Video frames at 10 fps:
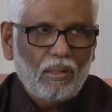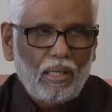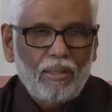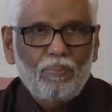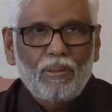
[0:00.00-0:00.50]

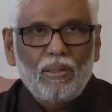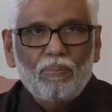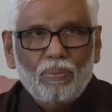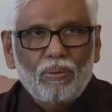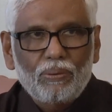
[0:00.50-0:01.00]
And depending
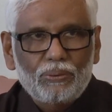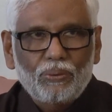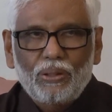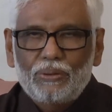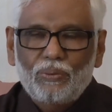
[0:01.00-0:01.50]
upon the
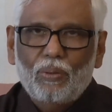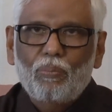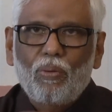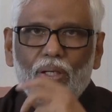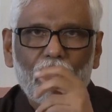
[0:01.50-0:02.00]
choice, you are
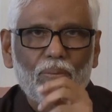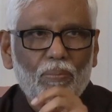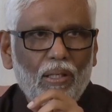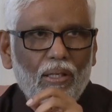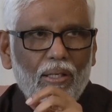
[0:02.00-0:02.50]
born in a
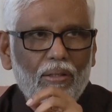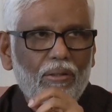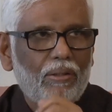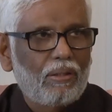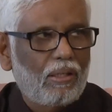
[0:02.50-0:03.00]
Bel
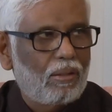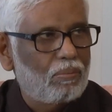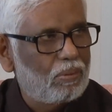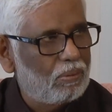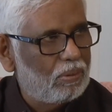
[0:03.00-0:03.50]
Air
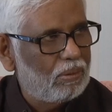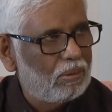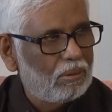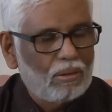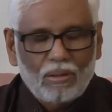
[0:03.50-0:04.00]
or,
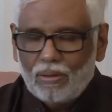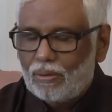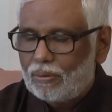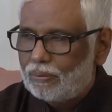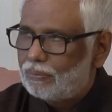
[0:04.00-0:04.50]

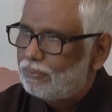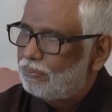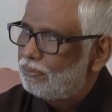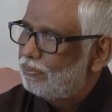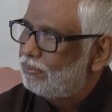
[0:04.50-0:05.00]
or
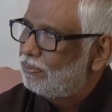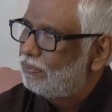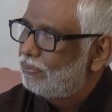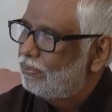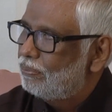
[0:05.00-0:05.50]

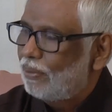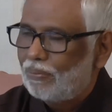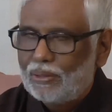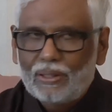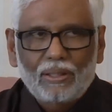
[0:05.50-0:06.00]

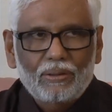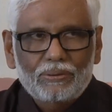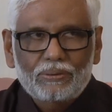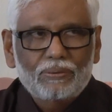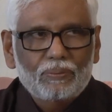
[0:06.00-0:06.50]
Beverly
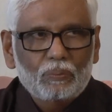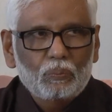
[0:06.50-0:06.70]
Hills,